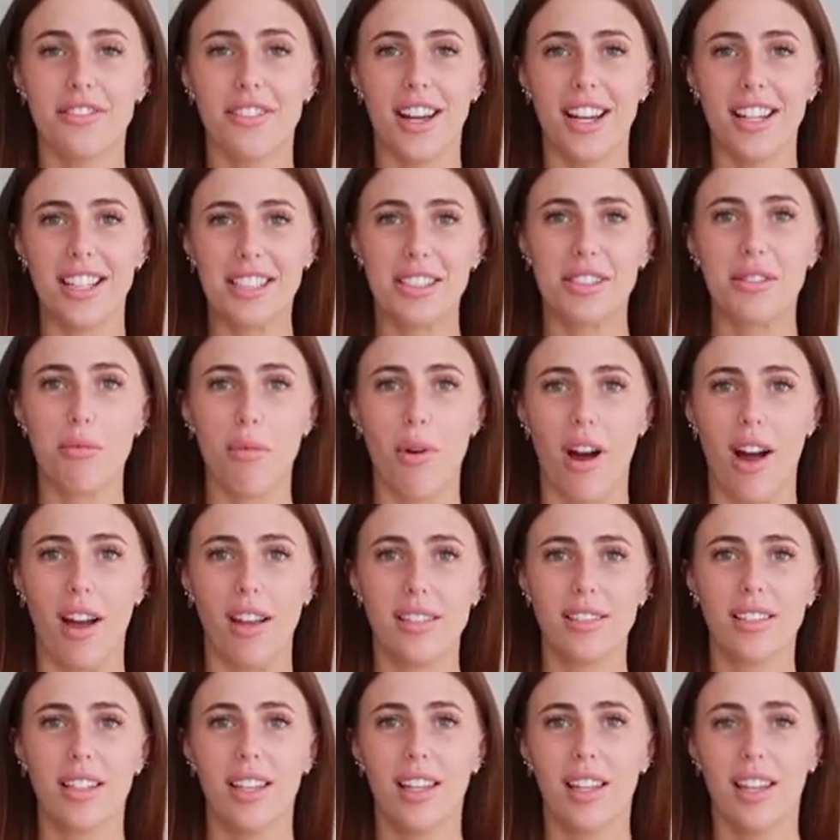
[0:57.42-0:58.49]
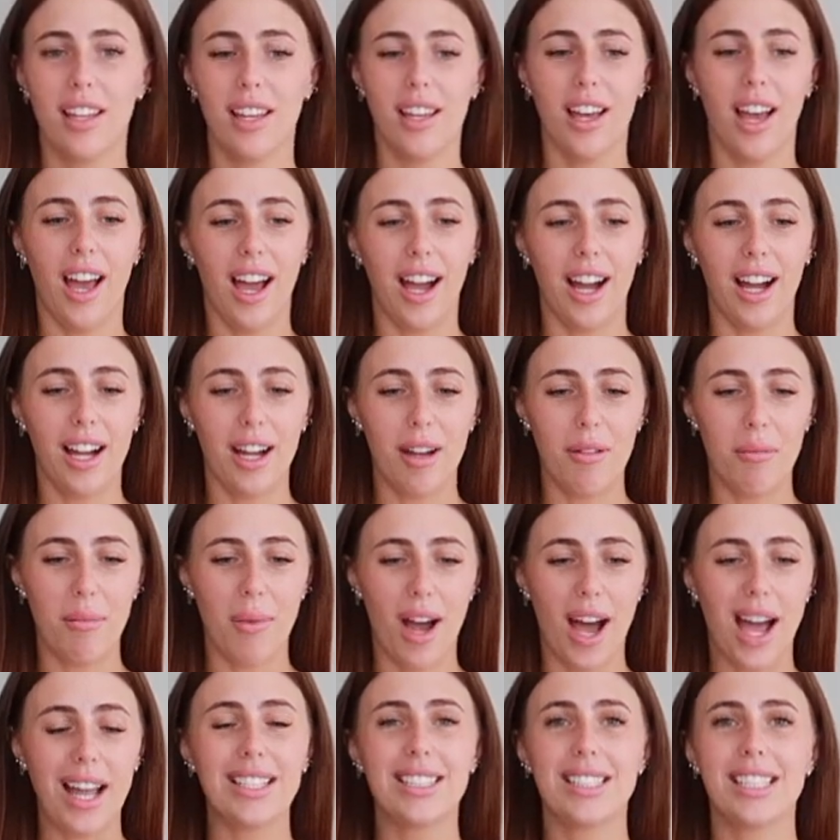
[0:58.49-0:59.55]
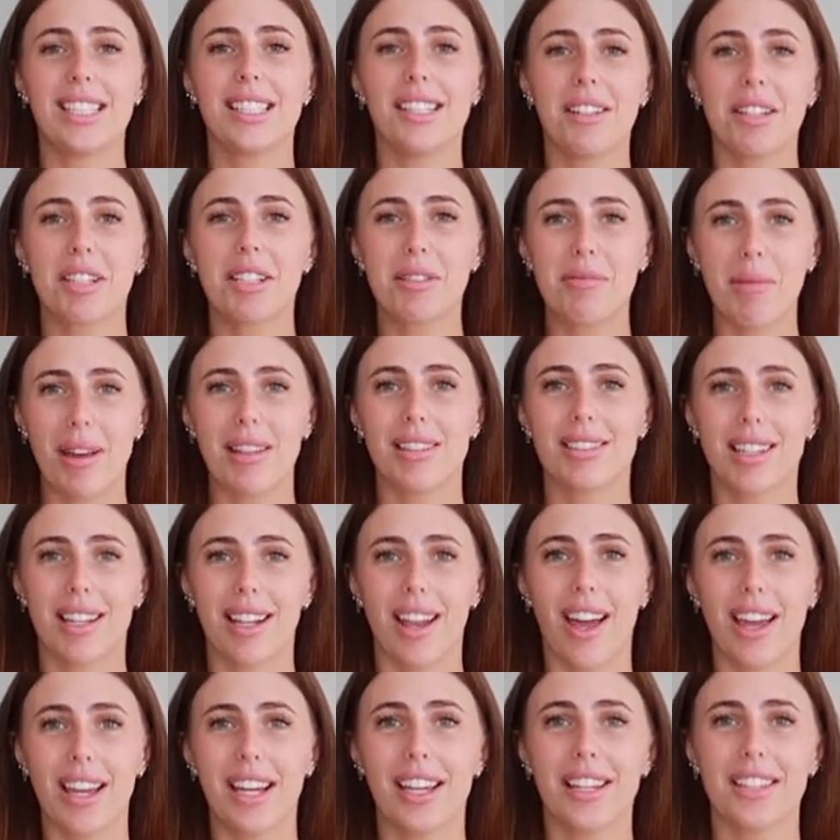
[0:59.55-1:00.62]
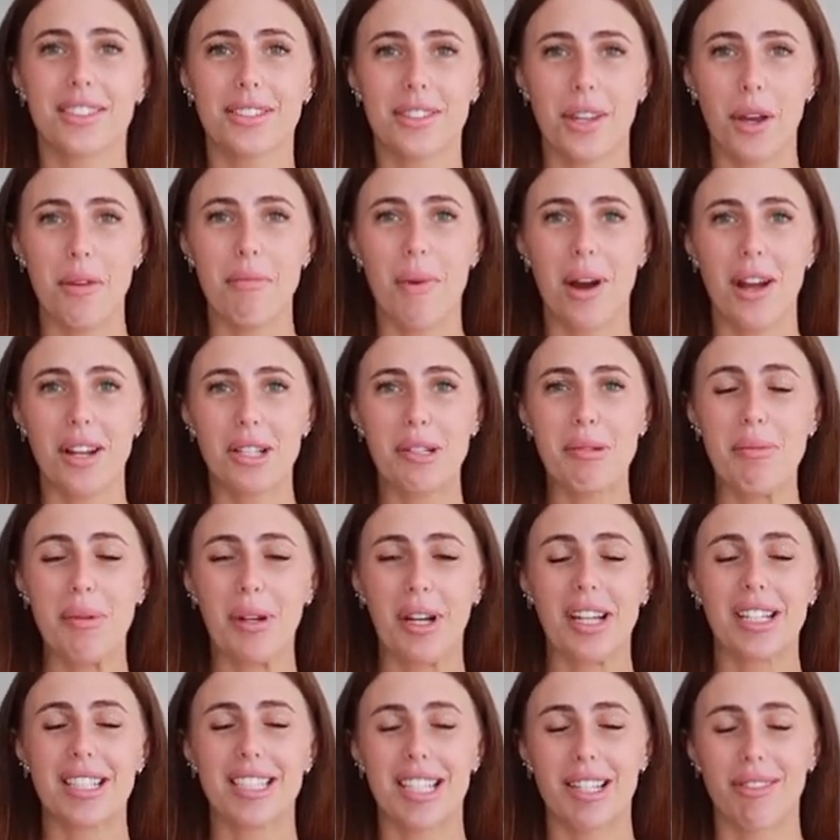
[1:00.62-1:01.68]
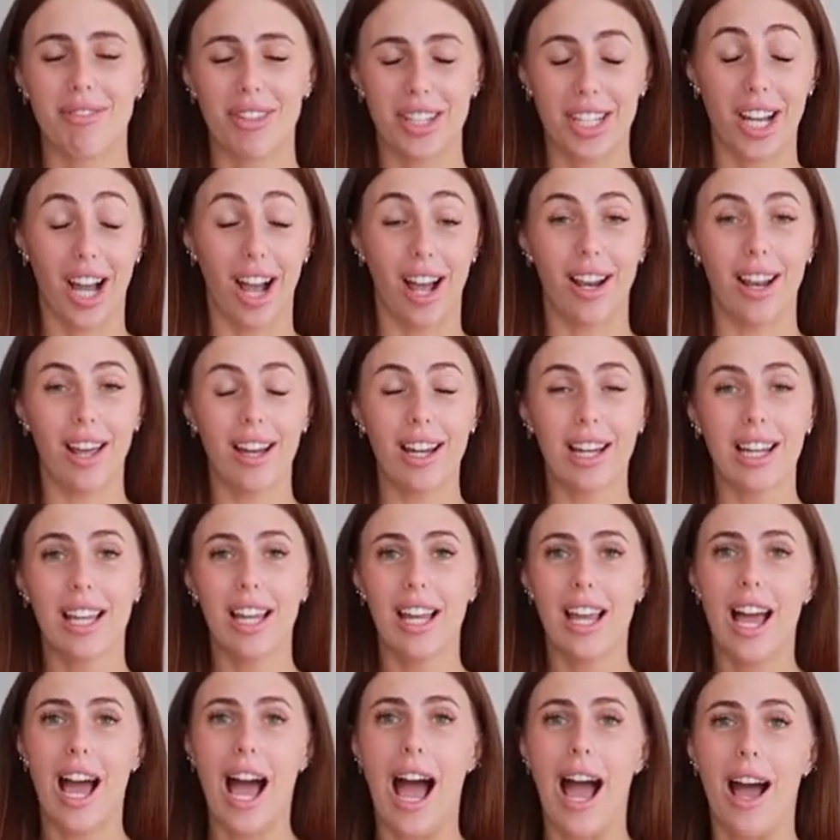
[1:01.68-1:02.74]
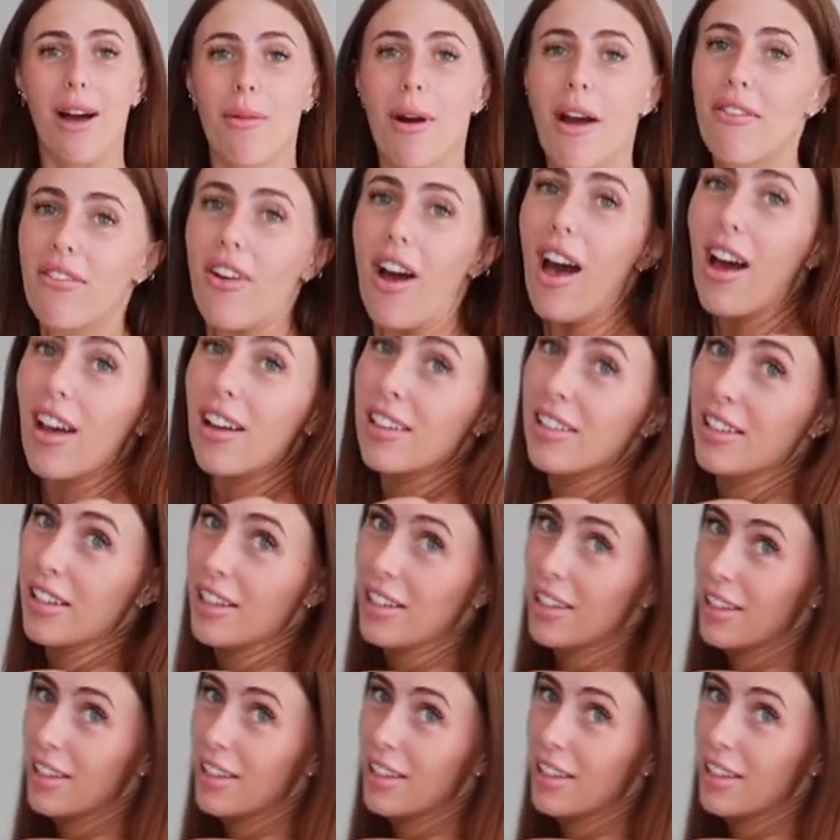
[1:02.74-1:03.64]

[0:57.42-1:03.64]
first one. I didn't expect to like it so much because of the color. However,